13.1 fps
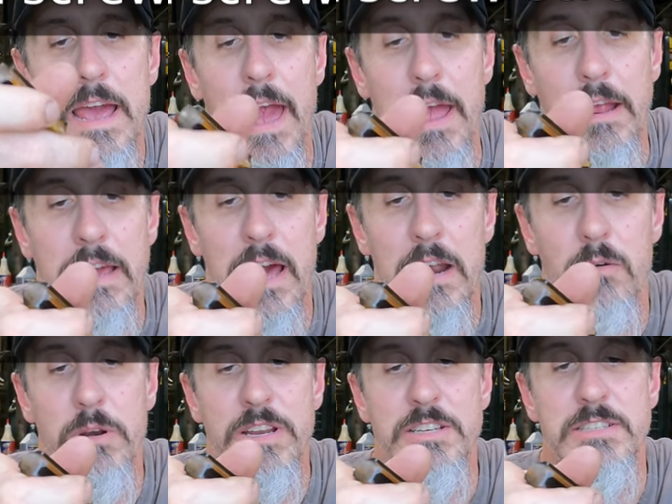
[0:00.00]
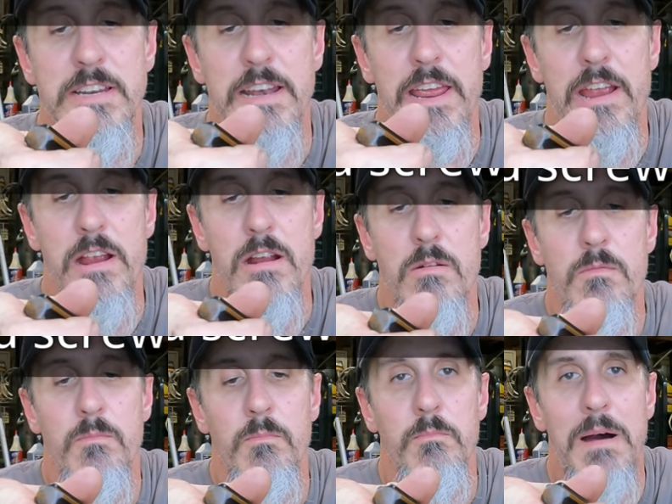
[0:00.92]
and kind of reached in here
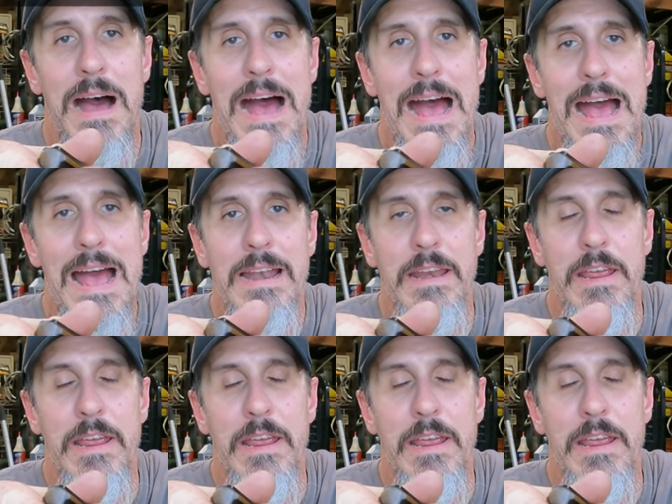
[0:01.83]
behind